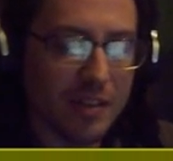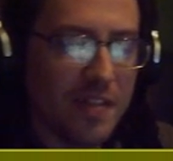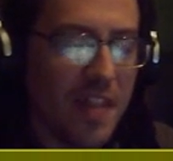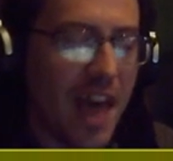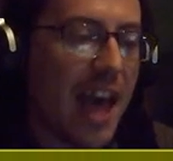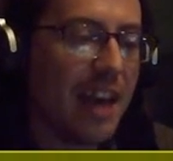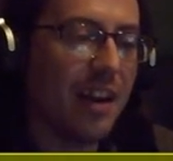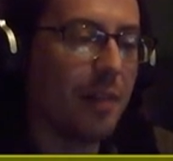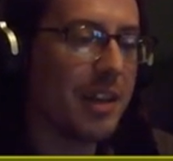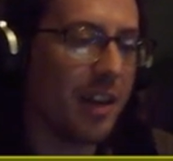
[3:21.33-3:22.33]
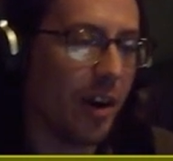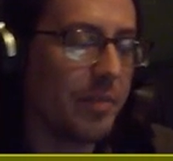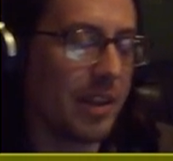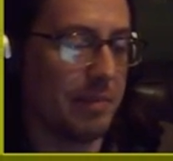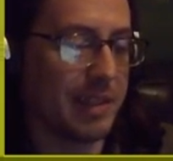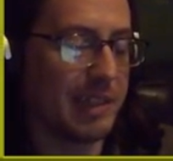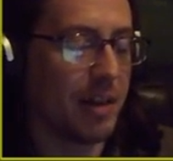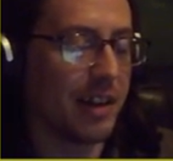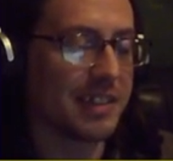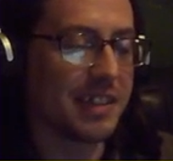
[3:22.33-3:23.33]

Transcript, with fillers: Then, I mean, I'm going to be smart